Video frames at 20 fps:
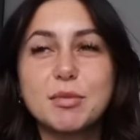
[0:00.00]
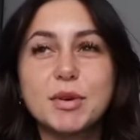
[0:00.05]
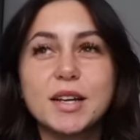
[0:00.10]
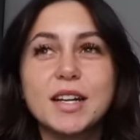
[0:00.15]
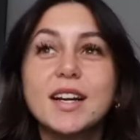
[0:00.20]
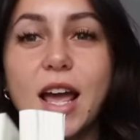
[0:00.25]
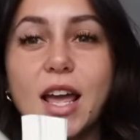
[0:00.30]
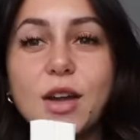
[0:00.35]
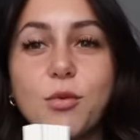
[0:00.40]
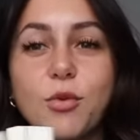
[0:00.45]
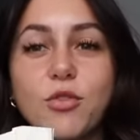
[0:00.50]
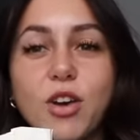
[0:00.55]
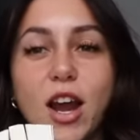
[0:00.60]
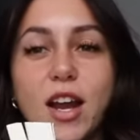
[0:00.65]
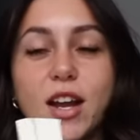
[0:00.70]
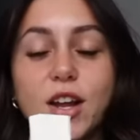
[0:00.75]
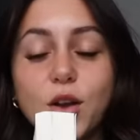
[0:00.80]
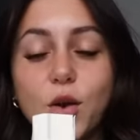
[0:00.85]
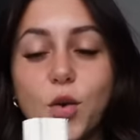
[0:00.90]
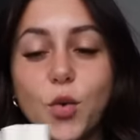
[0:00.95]
But I
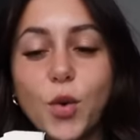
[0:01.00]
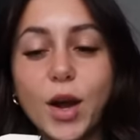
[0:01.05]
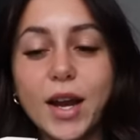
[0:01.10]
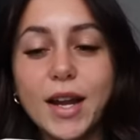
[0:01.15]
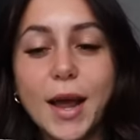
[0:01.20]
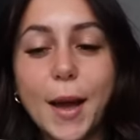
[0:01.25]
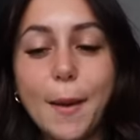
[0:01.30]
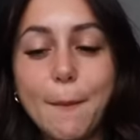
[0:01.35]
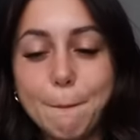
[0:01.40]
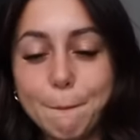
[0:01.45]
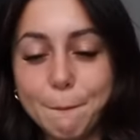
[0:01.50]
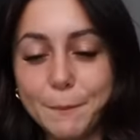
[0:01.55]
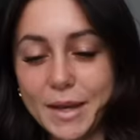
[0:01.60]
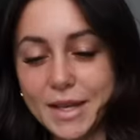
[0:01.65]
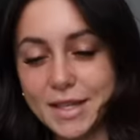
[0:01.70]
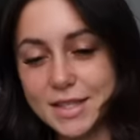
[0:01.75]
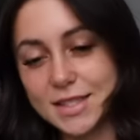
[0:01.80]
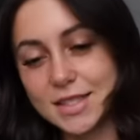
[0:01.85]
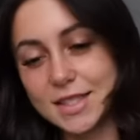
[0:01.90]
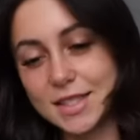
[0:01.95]
read a, quite a
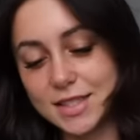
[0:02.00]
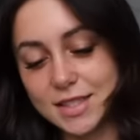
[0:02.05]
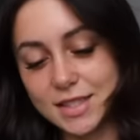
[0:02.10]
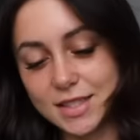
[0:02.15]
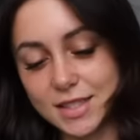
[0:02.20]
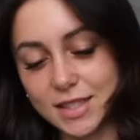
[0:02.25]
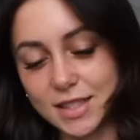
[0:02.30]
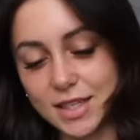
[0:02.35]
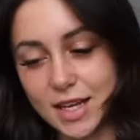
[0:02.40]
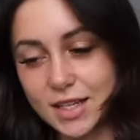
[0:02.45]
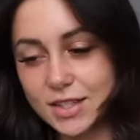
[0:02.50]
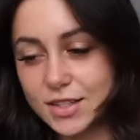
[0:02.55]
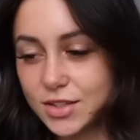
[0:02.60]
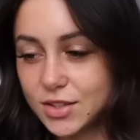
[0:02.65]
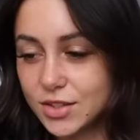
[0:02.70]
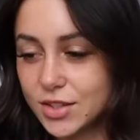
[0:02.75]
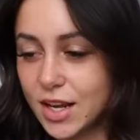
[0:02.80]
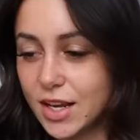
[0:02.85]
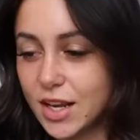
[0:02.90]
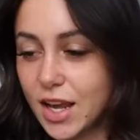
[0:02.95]
bit since
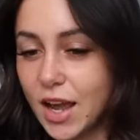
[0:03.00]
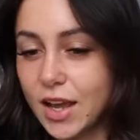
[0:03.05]
yesterday.